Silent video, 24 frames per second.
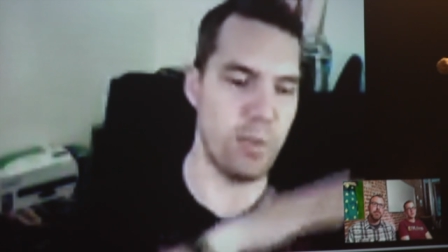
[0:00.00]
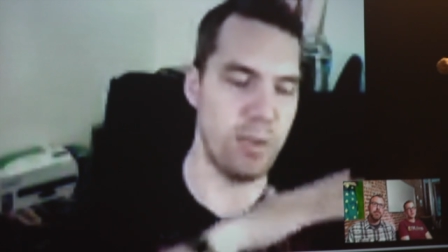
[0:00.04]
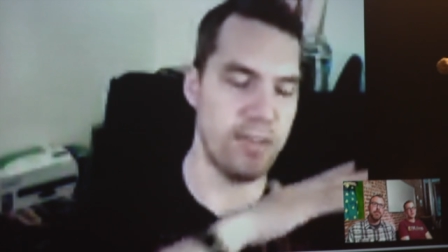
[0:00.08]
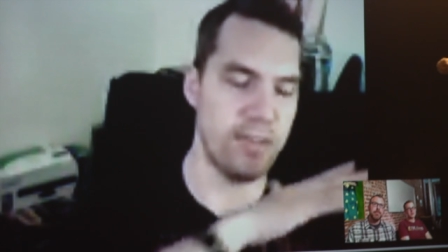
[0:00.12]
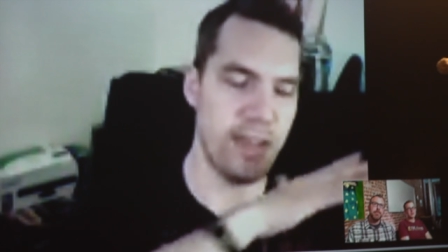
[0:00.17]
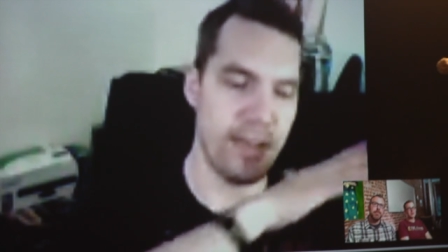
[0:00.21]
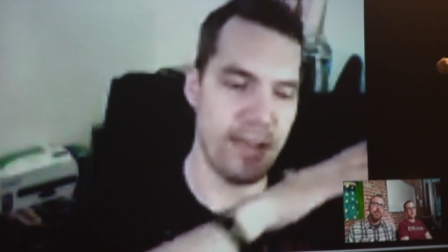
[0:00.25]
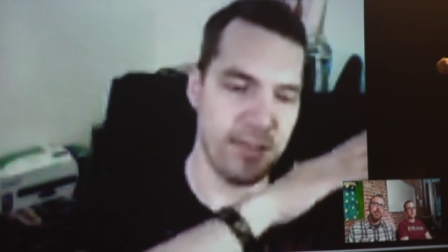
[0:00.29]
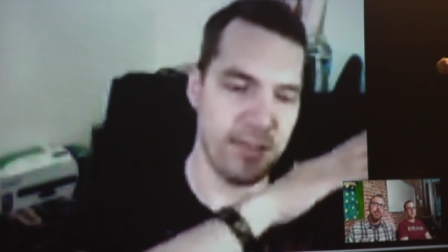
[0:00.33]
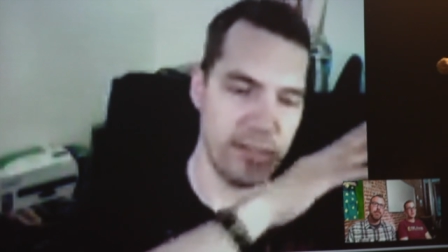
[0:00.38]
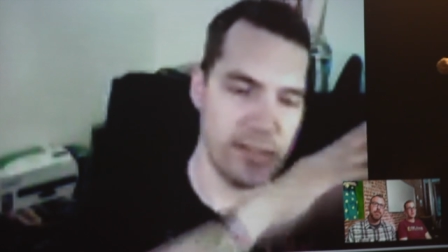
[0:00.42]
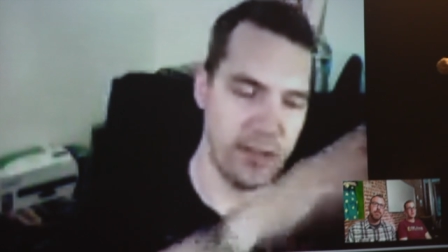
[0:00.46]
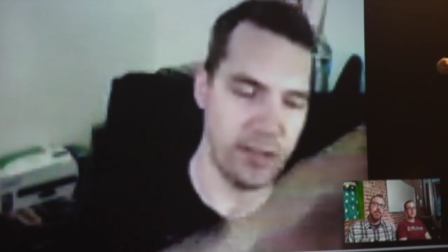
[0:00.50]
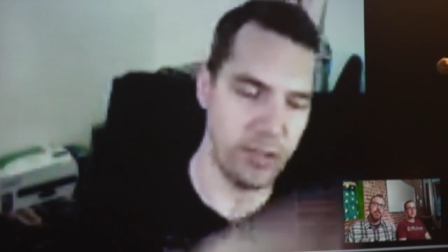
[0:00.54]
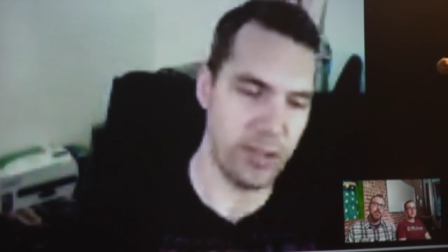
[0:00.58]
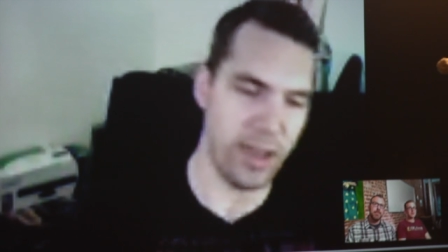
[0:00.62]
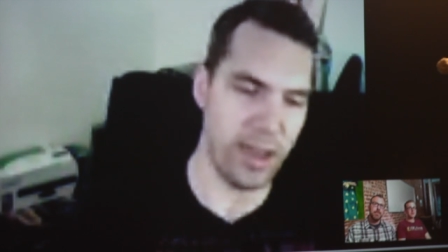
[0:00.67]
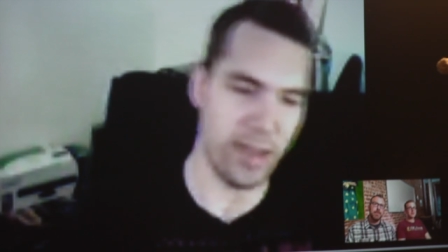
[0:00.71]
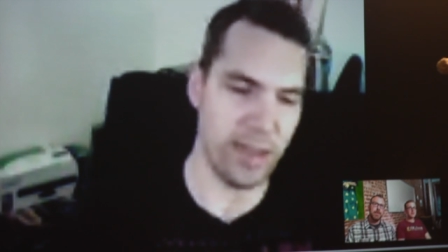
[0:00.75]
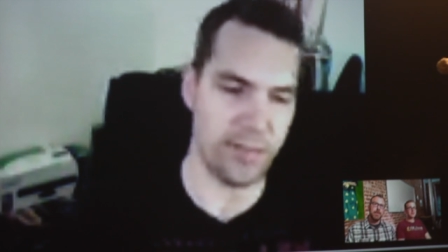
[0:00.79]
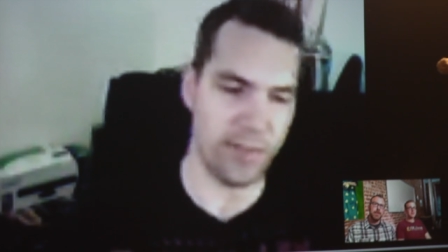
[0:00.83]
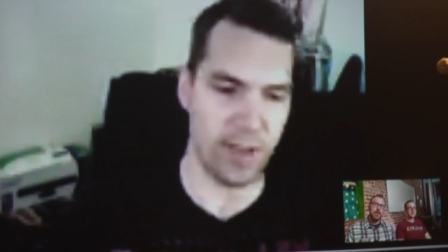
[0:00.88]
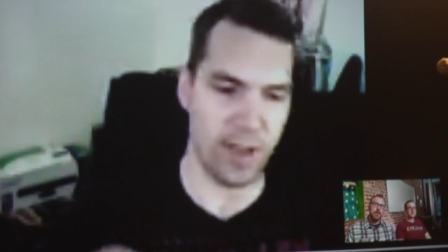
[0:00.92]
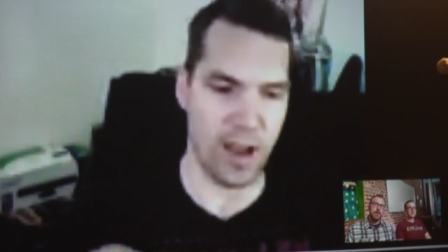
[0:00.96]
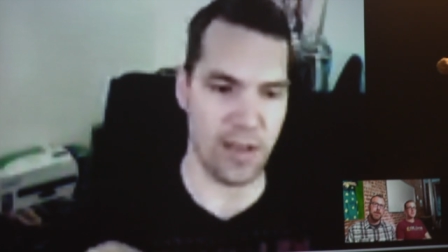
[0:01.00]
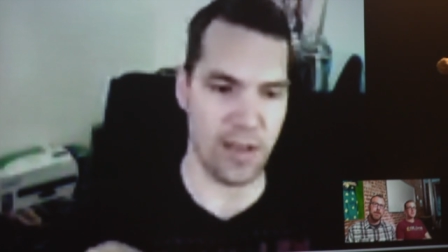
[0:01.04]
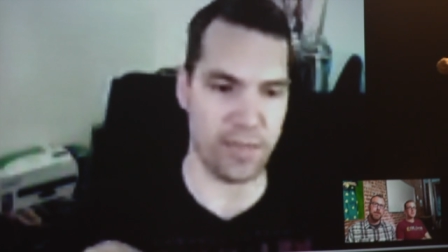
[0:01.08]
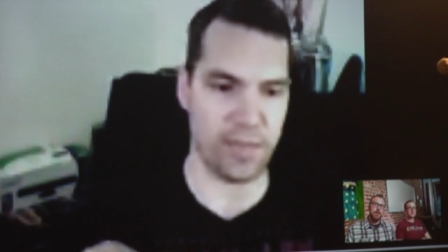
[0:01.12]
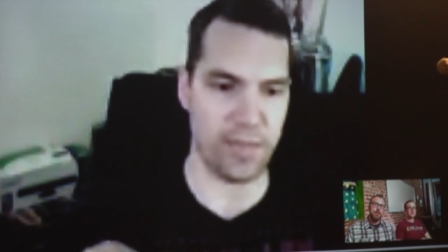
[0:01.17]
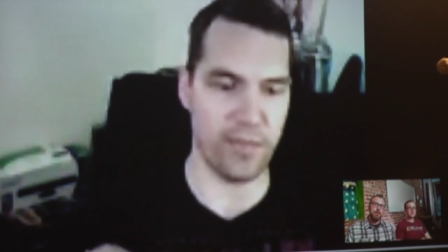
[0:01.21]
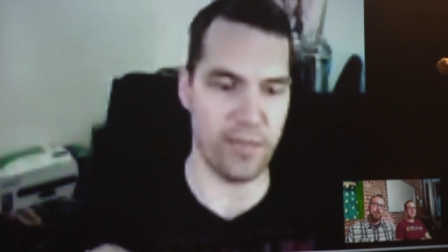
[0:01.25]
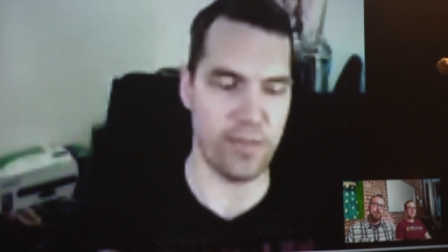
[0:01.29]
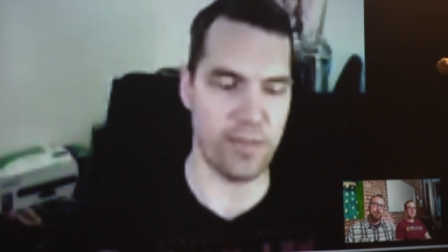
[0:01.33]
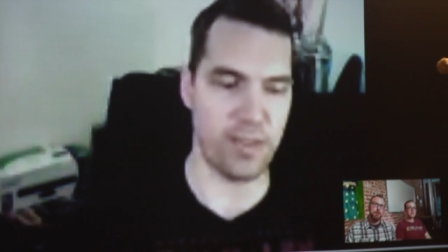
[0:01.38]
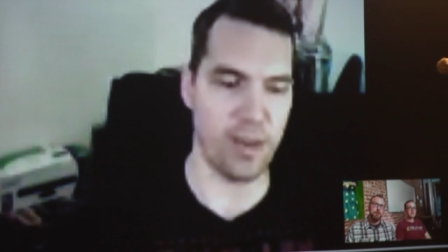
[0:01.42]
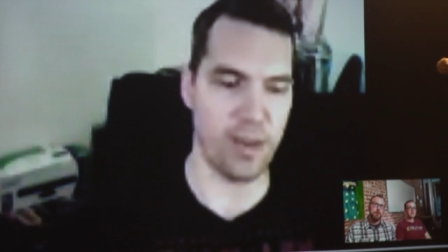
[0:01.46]
we definitely shaved
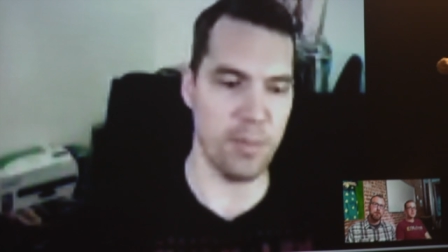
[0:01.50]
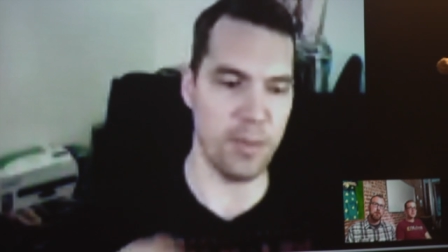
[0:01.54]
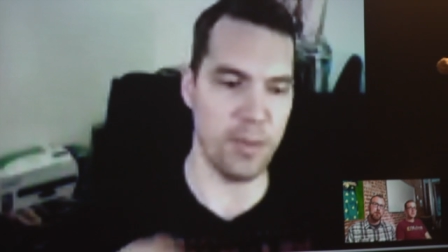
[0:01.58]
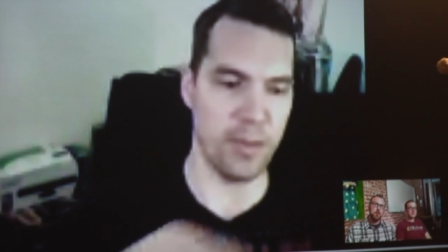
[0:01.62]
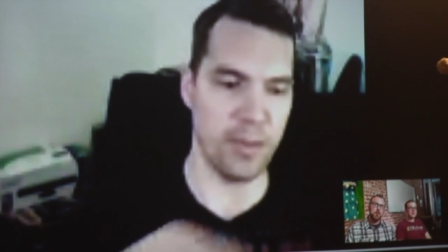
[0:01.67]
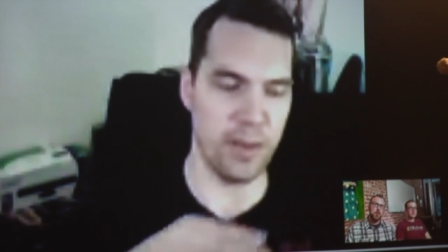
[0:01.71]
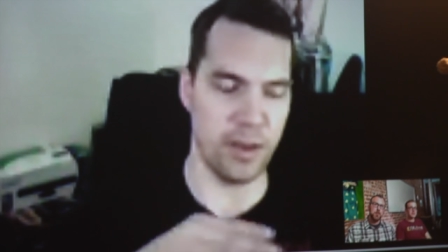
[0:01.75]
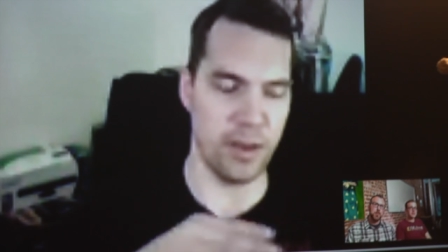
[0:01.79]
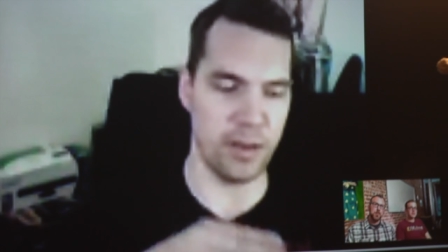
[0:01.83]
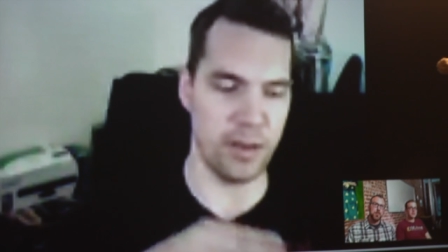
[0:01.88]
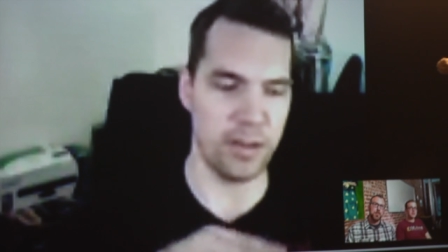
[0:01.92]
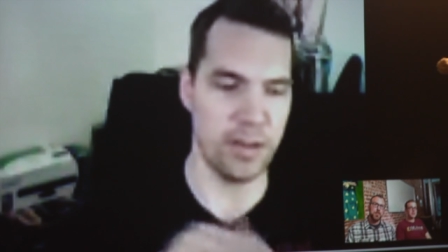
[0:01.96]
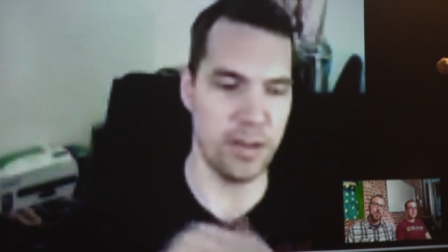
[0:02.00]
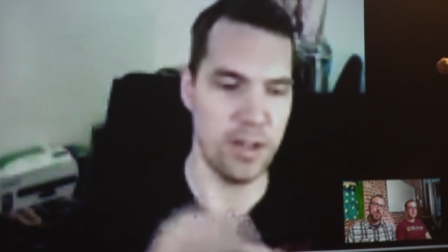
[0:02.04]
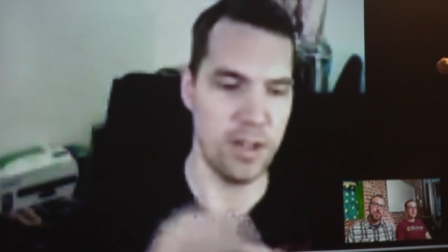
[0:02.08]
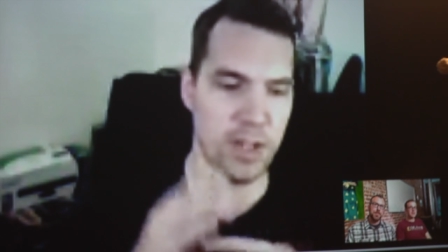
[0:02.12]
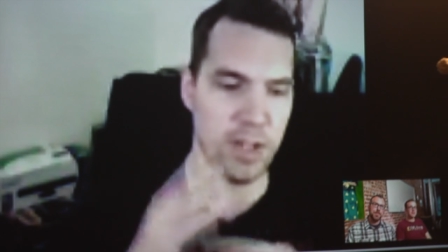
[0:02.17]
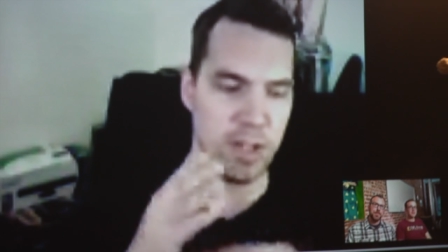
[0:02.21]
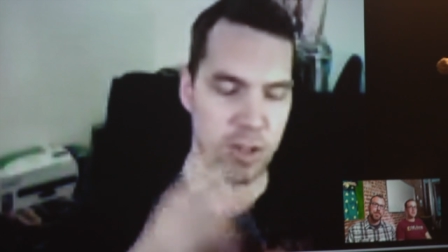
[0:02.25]
off some of the